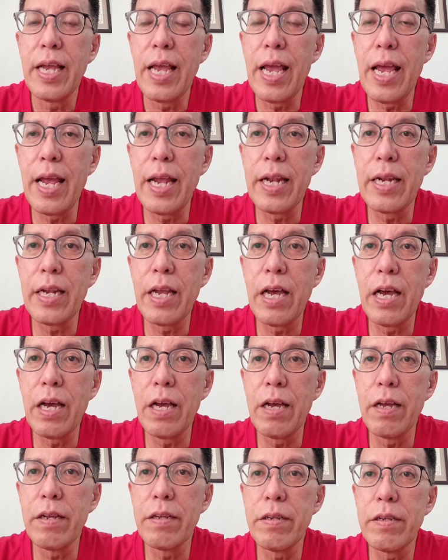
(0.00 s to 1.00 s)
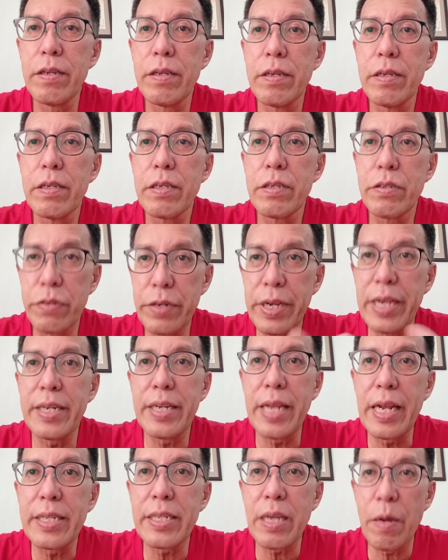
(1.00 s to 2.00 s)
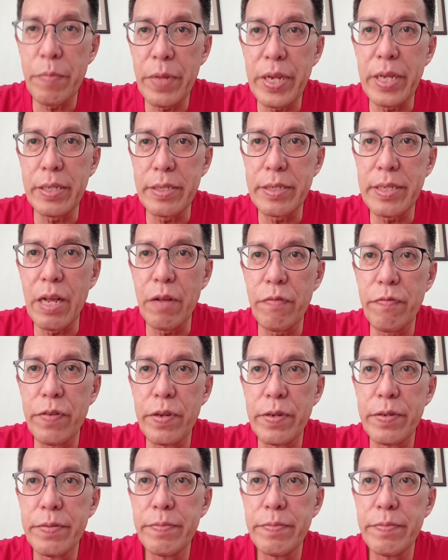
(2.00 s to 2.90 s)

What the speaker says: and create that thumbnail itself.